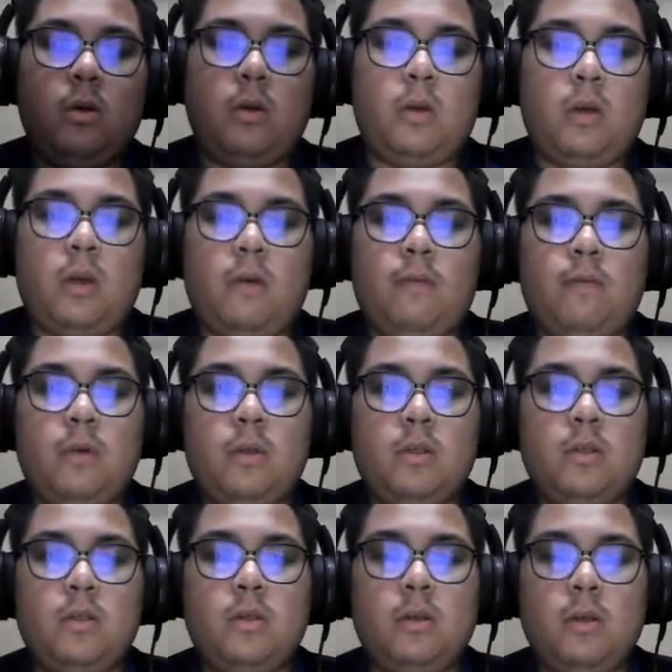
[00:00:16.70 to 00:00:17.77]
Okay, first,
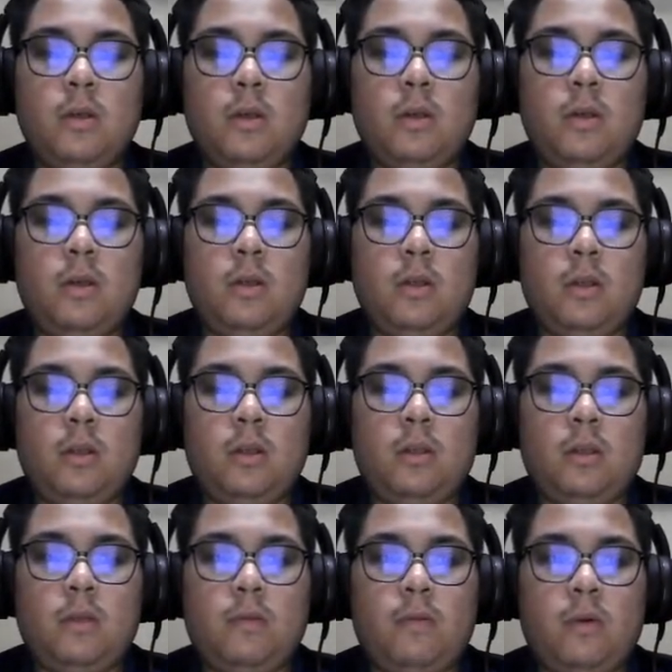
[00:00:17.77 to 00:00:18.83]
this
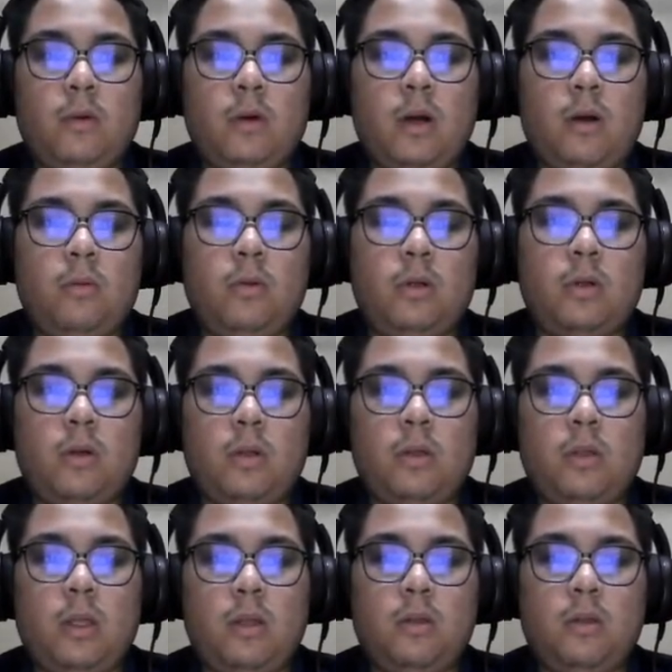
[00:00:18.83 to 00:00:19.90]
is for our
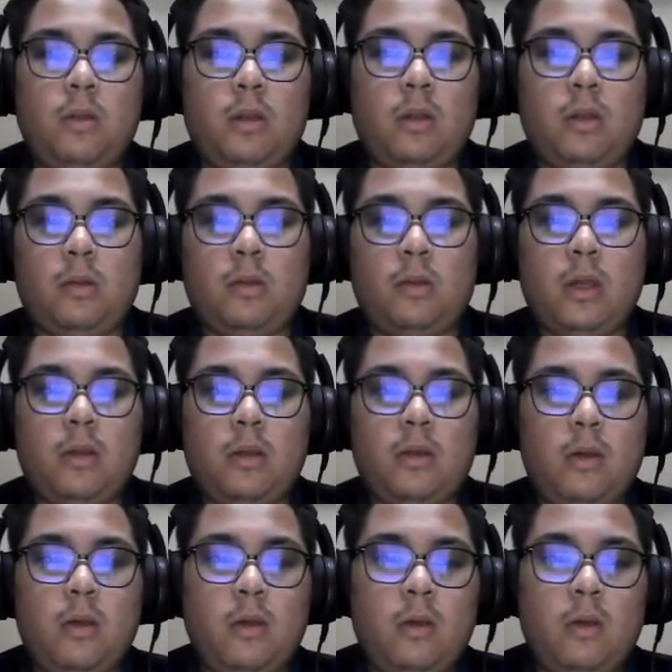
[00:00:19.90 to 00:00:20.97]
content in this slide.
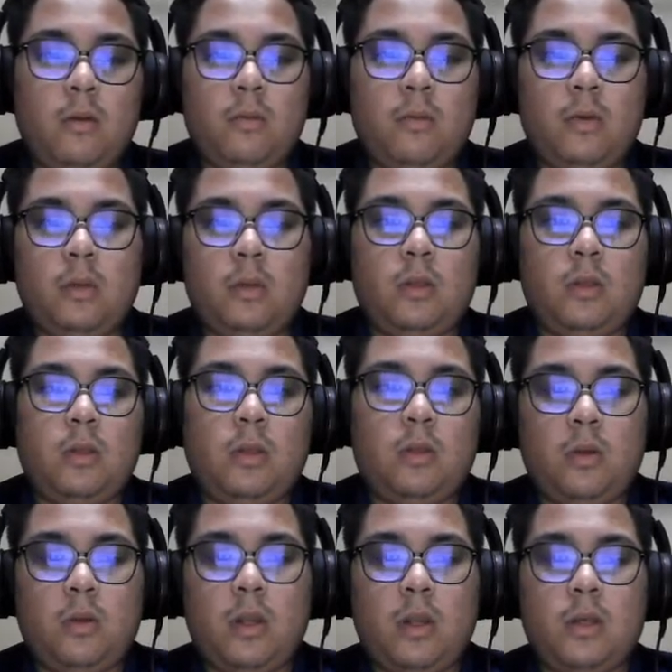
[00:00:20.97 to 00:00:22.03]
First is
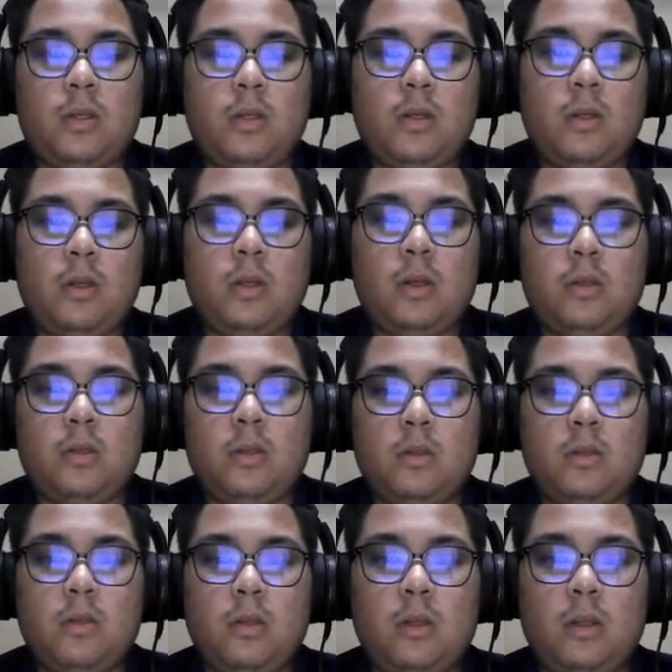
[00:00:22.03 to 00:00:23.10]
introduction, next is
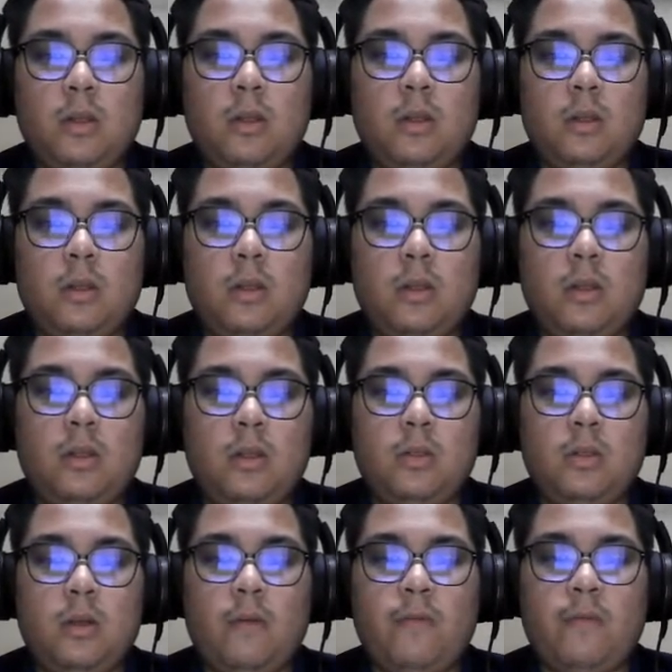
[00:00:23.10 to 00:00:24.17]
literature
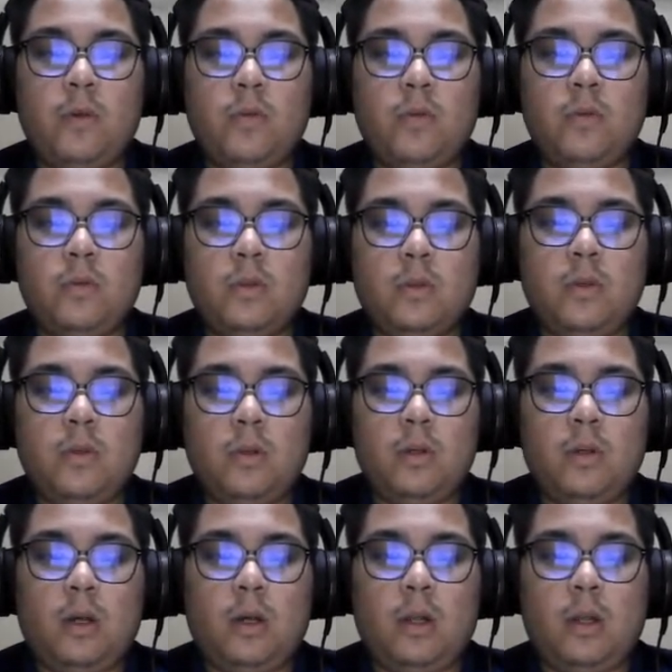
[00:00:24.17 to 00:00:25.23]
review,
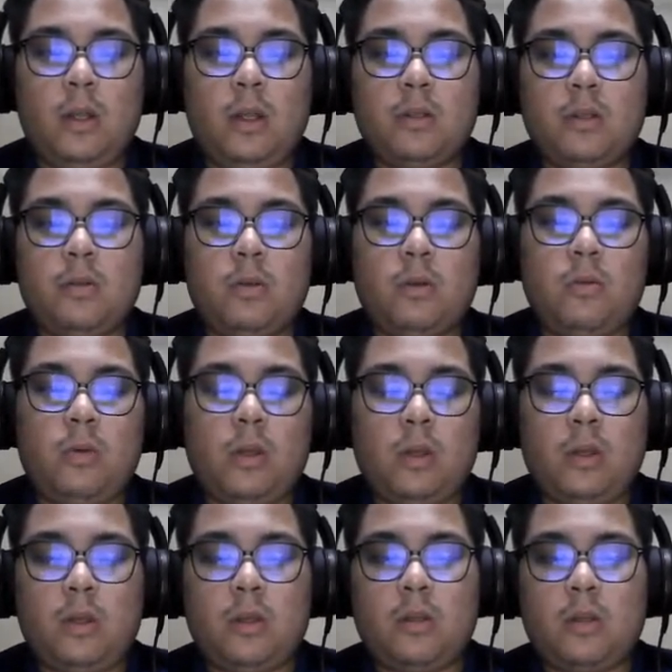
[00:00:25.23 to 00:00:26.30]
next we
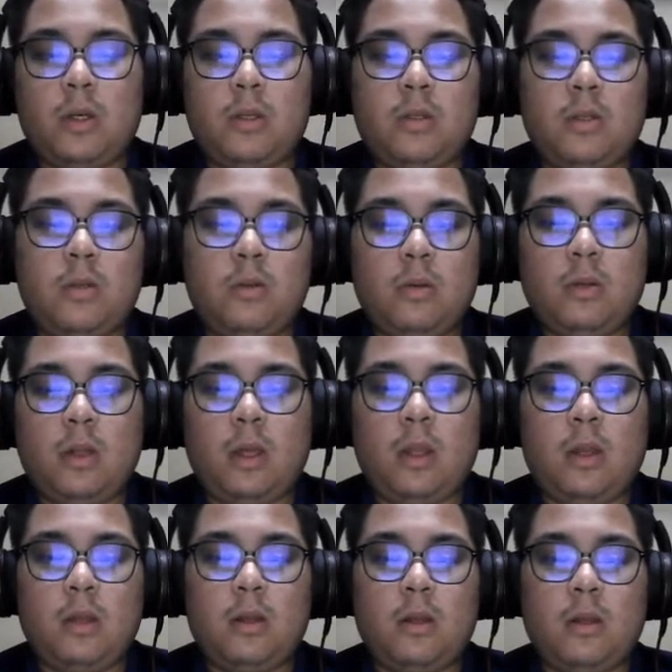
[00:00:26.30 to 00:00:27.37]
discussion,
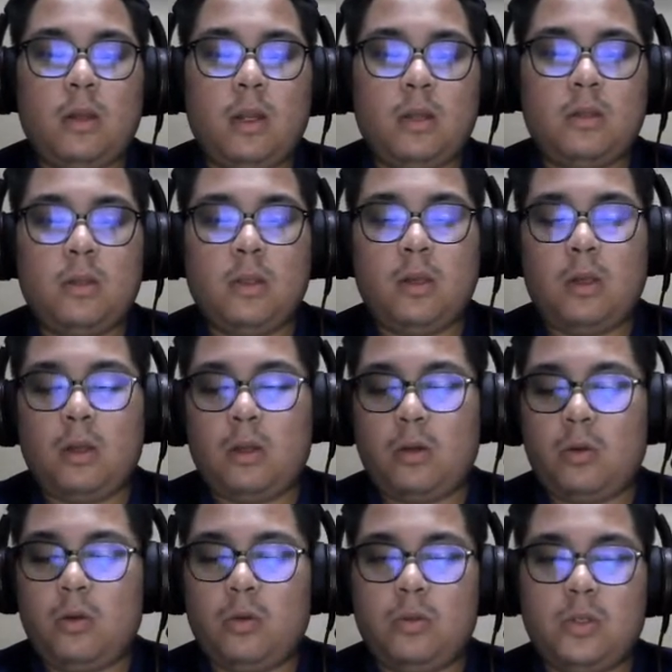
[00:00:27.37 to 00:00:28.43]
and the lastly and
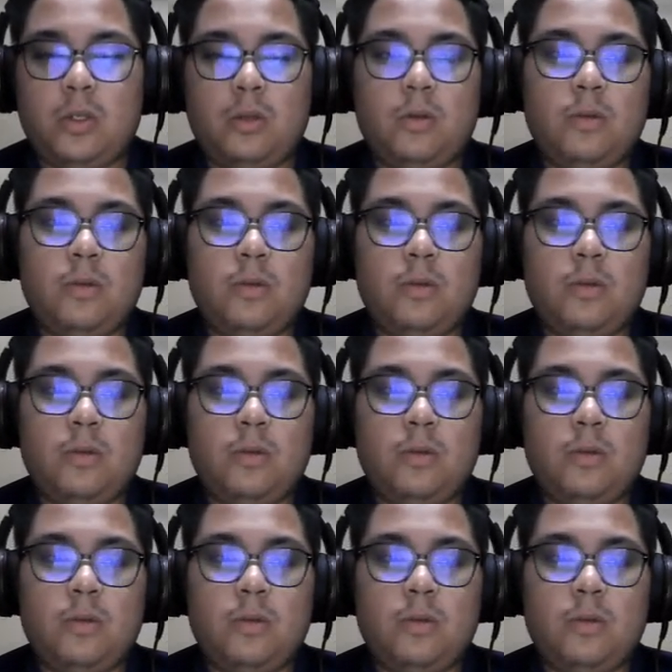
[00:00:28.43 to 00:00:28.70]
conclusion.